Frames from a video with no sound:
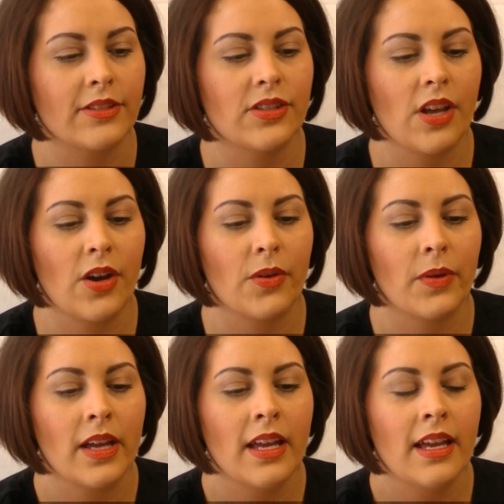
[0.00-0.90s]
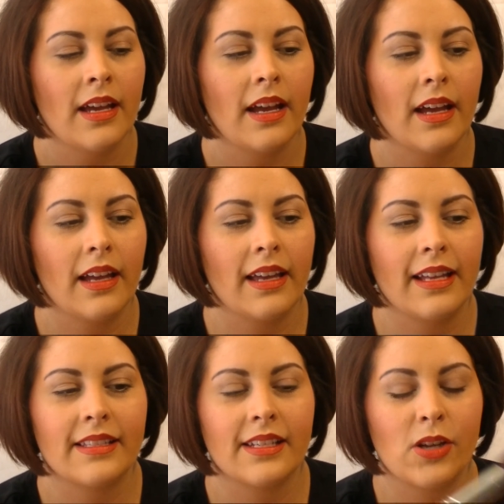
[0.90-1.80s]
So
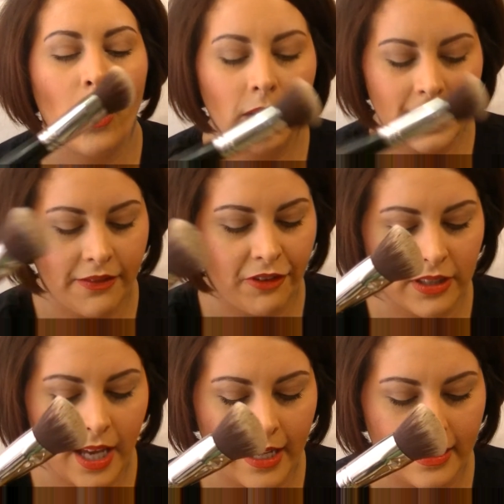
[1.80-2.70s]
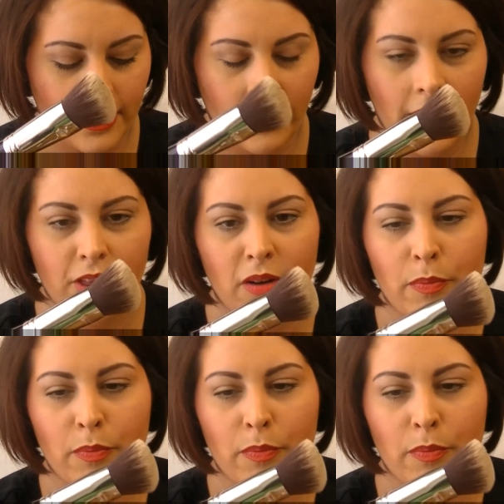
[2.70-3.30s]
it's a totally different line than their other